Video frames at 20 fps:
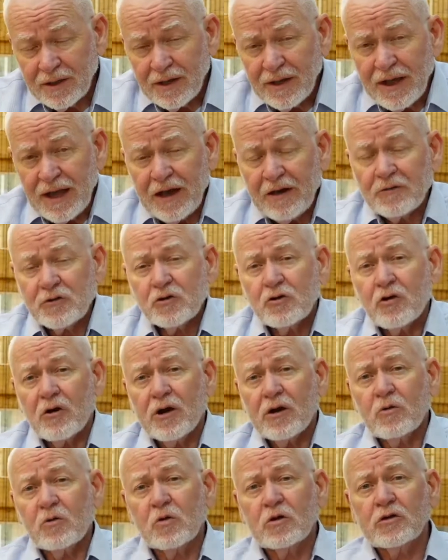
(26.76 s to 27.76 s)
after
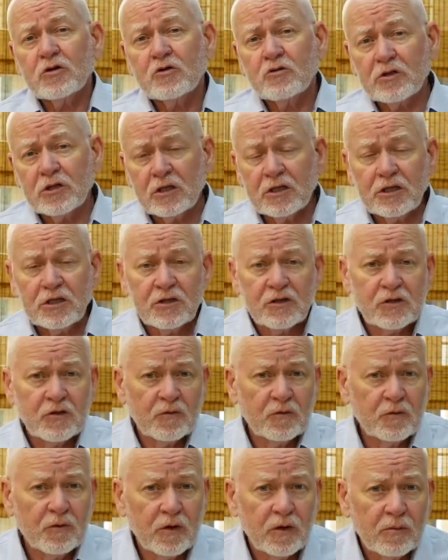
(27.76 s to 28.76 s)
I was released
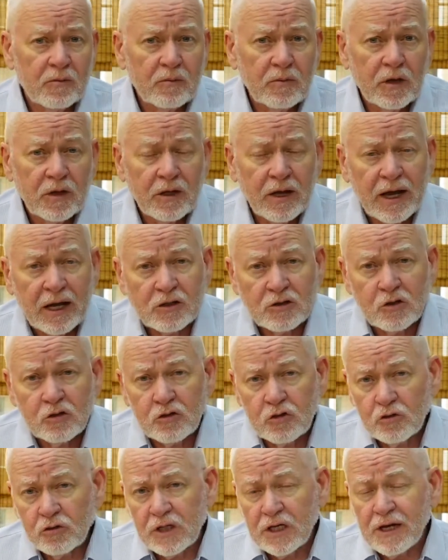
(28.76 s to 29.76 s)
from active
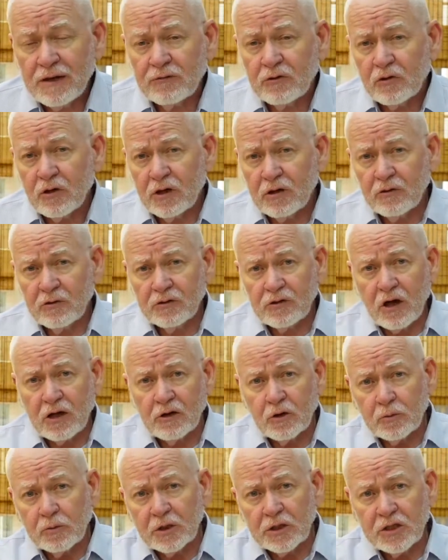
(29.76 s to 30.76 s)
duty, after I was
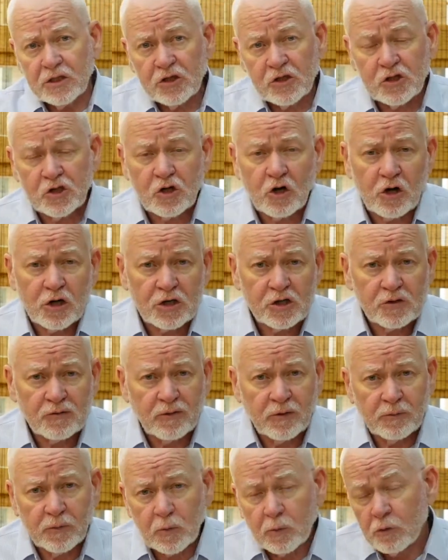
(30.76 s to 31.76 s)
honorably discharged
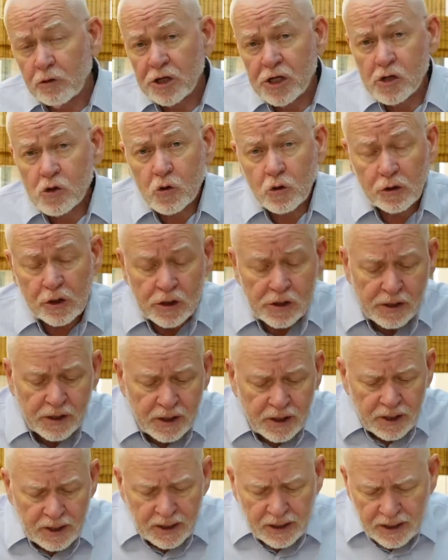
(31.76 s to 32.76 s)
from the Marine Corps,
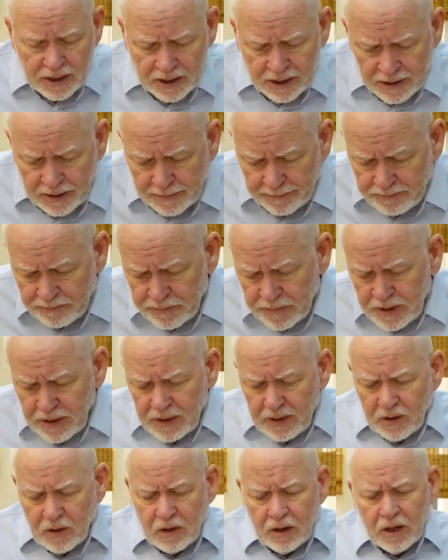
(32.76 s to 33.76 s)

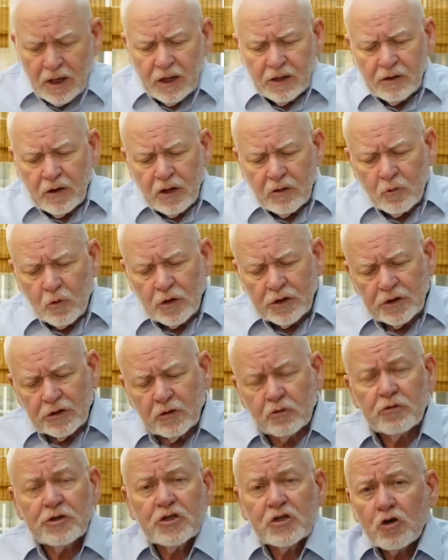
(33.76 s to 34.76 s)
I wanted to
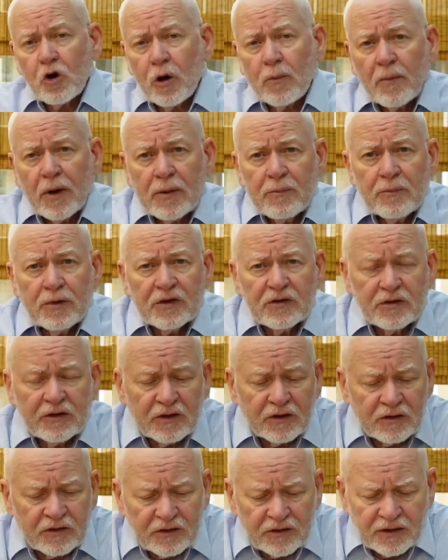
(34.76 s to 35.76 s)
restart my
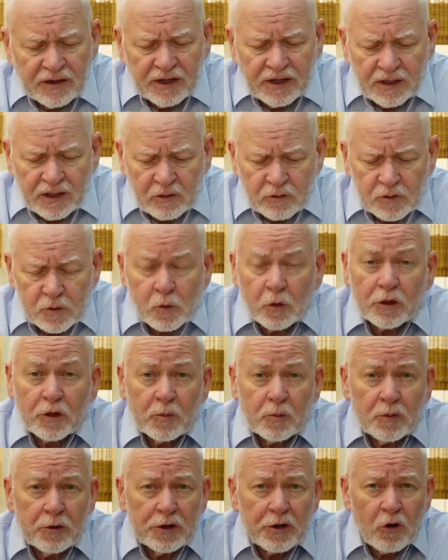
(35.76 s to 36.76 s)
business, and I was working
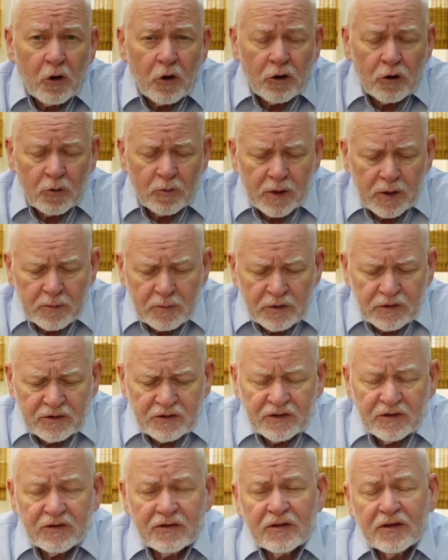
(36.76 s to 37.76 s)
pretty hard on my
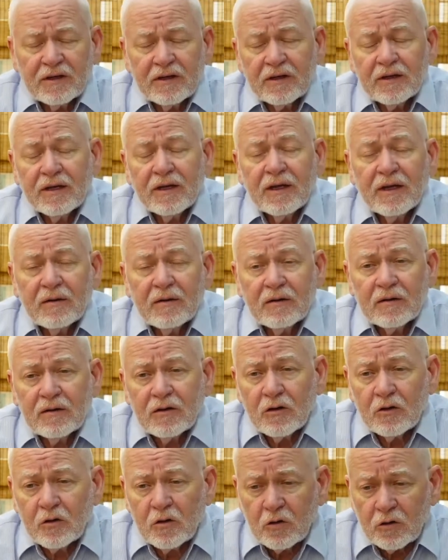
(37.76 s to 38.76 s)
business, and
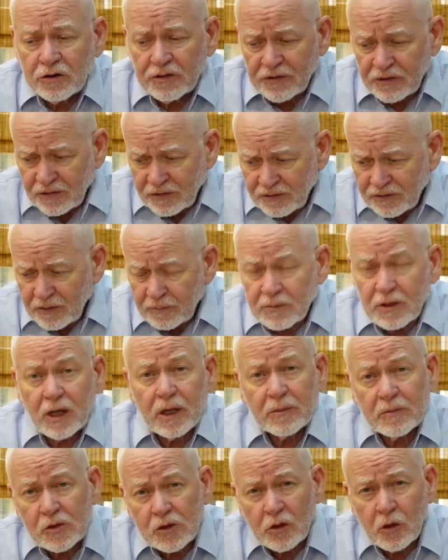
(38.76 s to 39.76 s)
of course
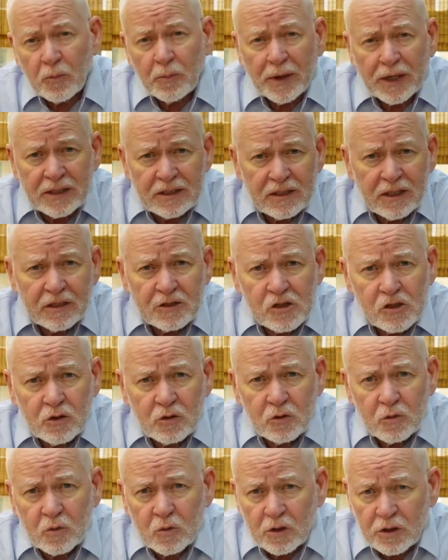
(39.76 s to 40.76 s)
sometimes you don't pay attention
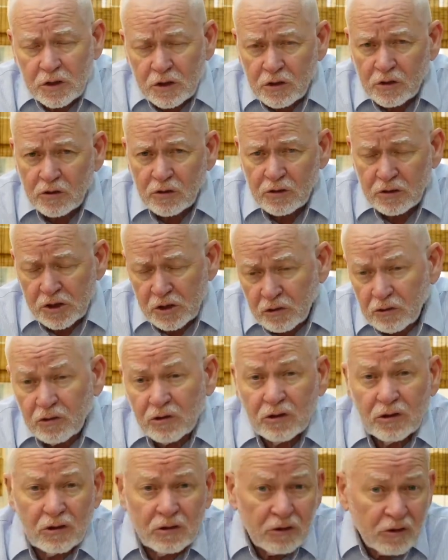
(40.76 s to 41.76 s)
to what your
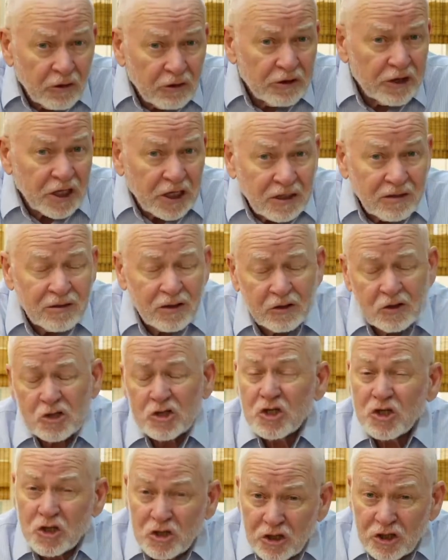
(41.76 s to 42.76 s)
children are learning, or you
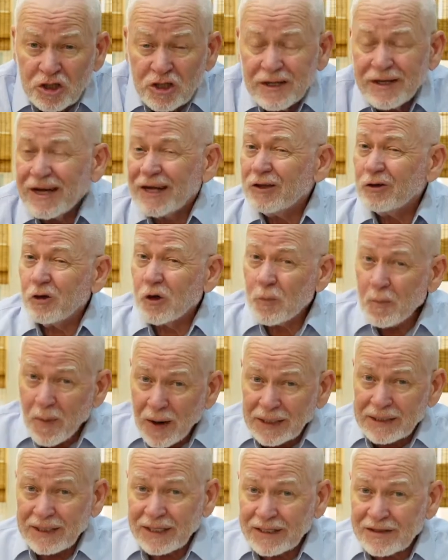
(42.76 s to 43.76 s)
should, and I learned
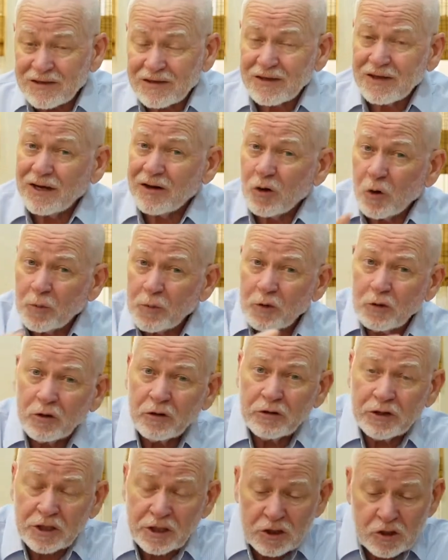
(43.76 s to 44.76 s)
my lesson. I hope you're
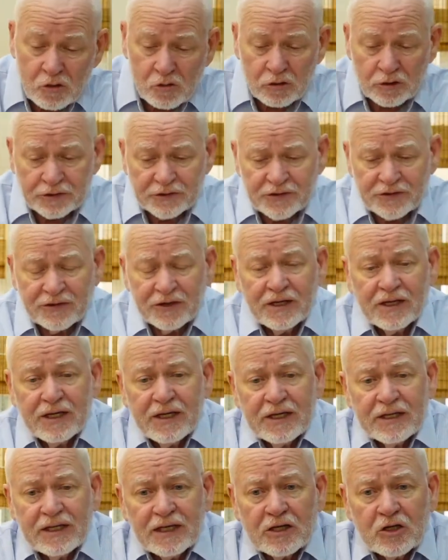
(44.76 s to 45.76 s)
learning yours,
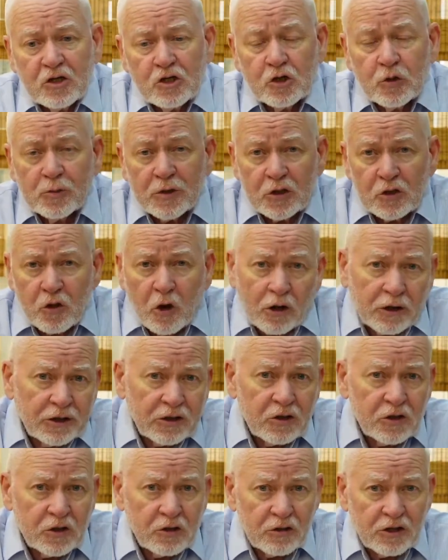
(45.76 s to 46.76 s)
that you should be talking
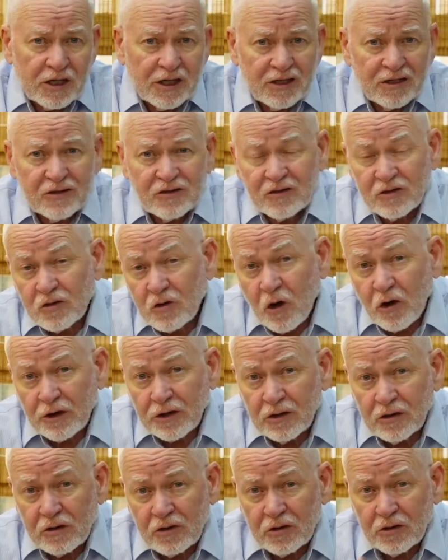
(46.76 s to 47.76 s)
to your kids and
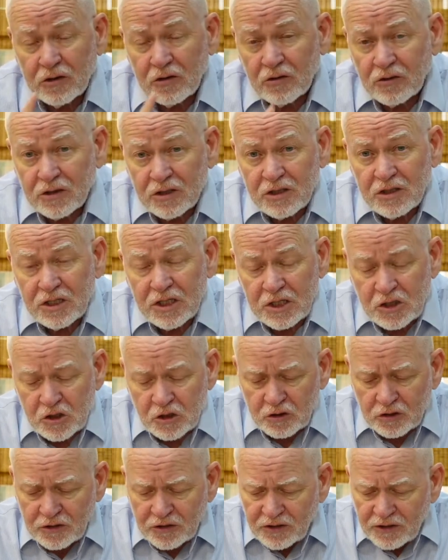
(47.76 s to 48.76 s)
talking to your
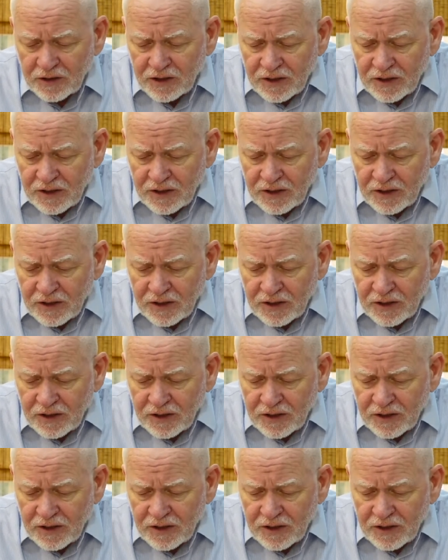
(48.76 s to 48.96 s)
teachers